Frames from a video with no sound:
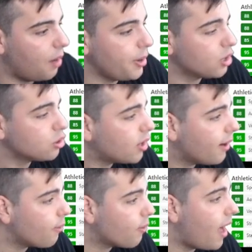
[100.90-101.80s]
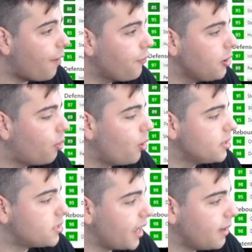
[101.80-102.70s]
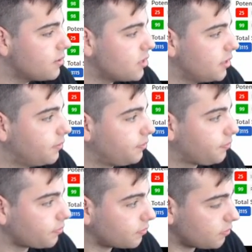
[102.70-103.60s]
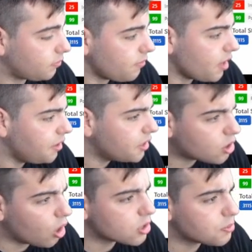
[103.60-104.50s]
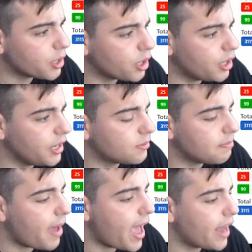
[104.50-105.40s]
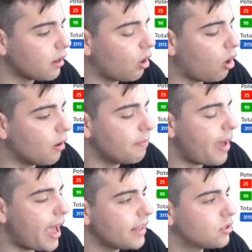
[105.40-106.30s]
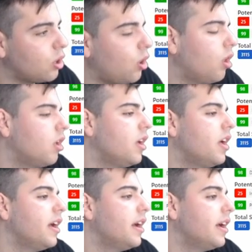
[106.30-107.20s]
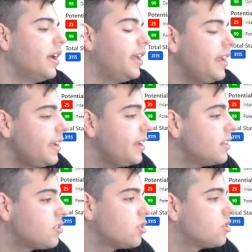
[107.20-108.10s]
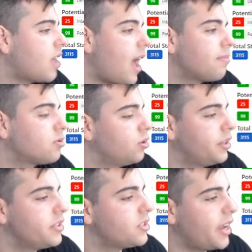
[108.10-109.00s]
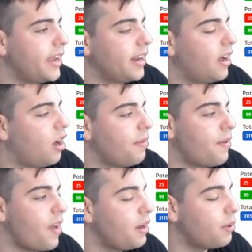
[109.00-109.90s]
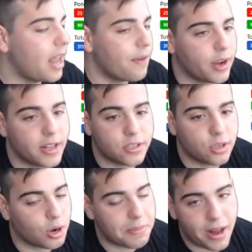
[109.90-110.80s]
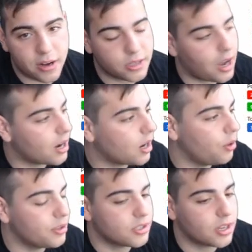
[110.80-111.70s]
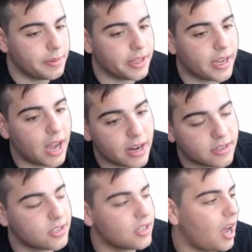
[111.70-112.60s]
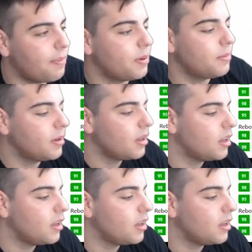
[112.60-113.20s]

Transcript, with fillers: We also got Ralphie Boy Sampson. This card's pretty good. He's mad long, mad tall. He is just absolutely insane. If anyone ever gets Dark Matter Taco, this is going to be the guy to stop him.